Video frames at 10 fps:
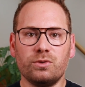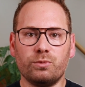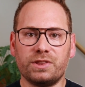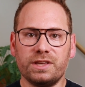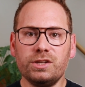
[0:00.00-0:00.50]

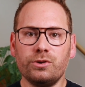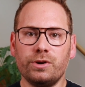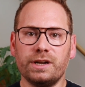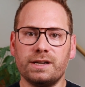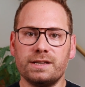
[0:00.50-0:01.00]
within your
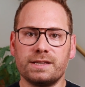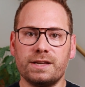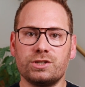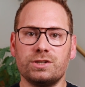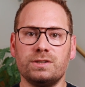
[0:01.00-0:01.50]

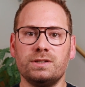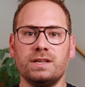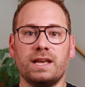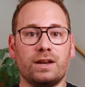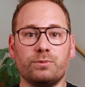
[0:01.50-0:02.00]
organization
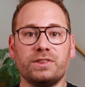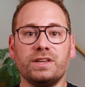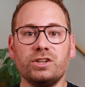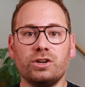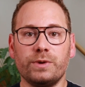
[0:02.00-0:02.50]
and
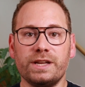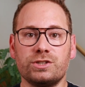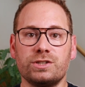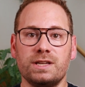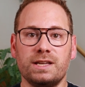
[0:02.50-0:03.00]
within your
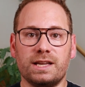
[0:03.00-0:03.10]
reach